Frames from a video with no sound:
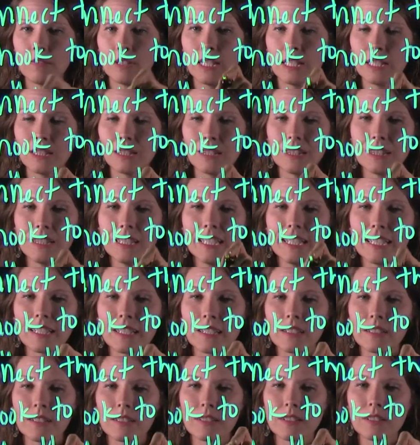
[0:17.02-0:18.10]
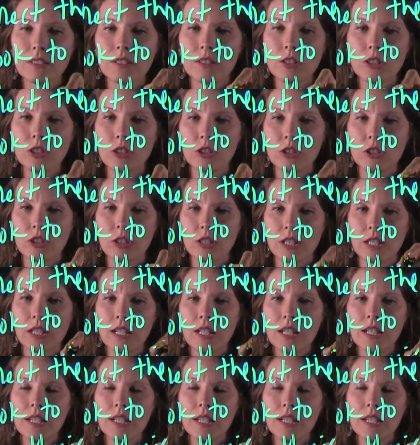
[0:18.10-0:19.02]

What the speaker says: It links the hook